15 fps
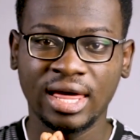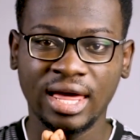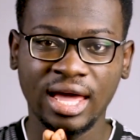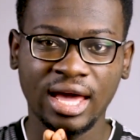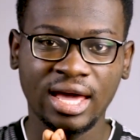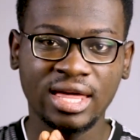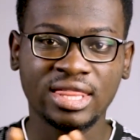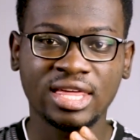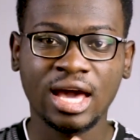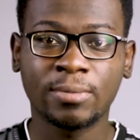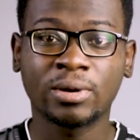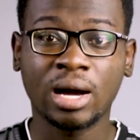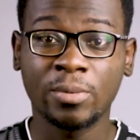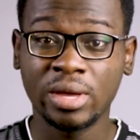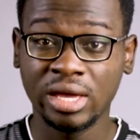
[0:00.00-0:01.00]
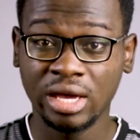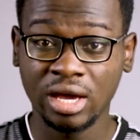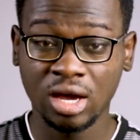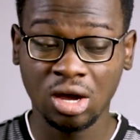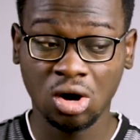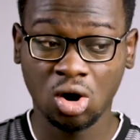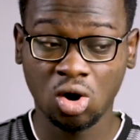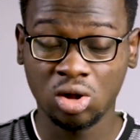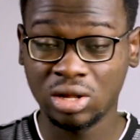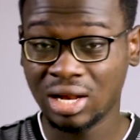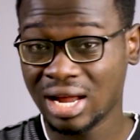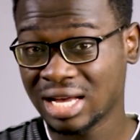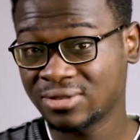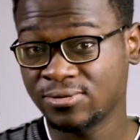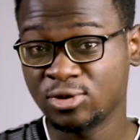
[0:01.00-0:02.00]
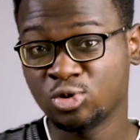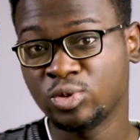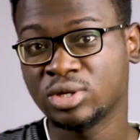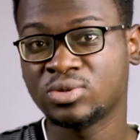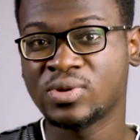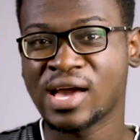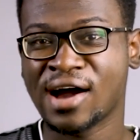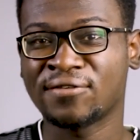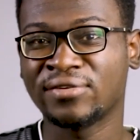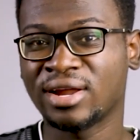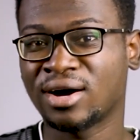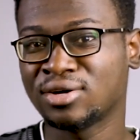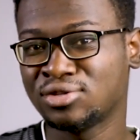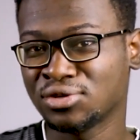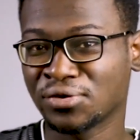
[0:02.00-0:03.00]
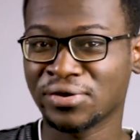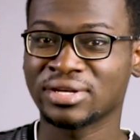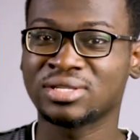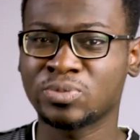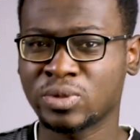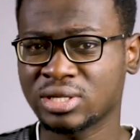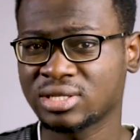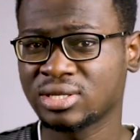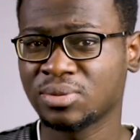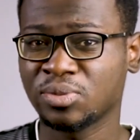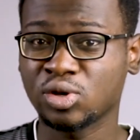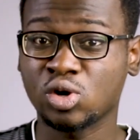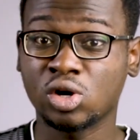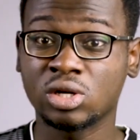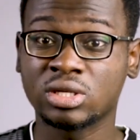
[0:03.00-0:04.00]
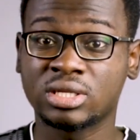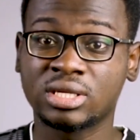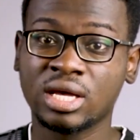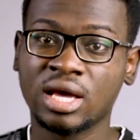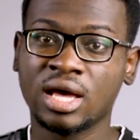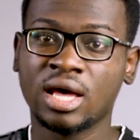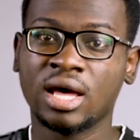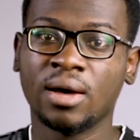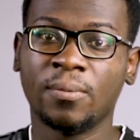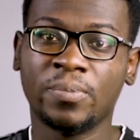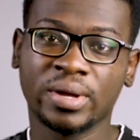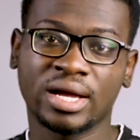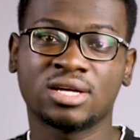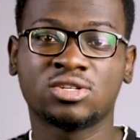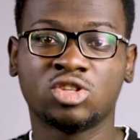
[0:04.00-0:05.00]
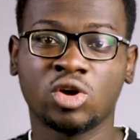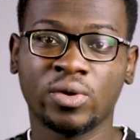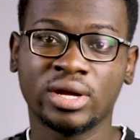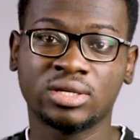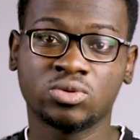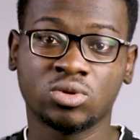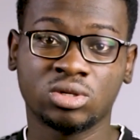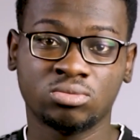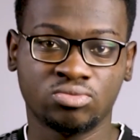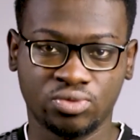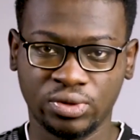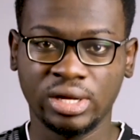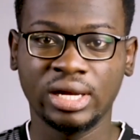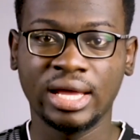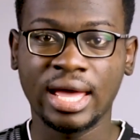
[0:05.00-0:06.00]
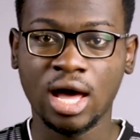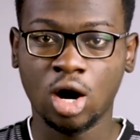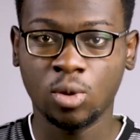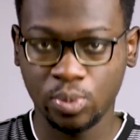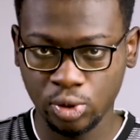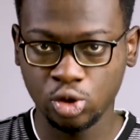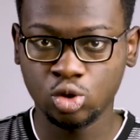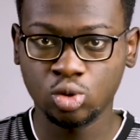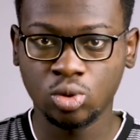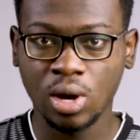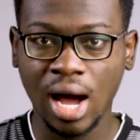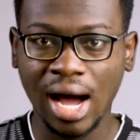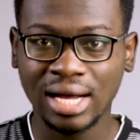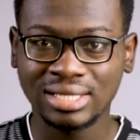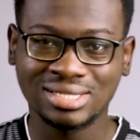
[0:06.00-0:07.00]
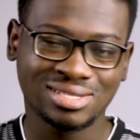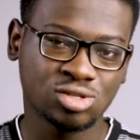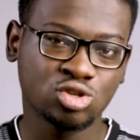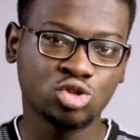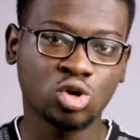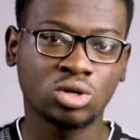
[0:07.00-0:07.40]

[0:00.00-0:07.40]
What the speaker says: in the upcoming year, or the last few weeks we have now to Christmas, because bigger storage would really help you, as you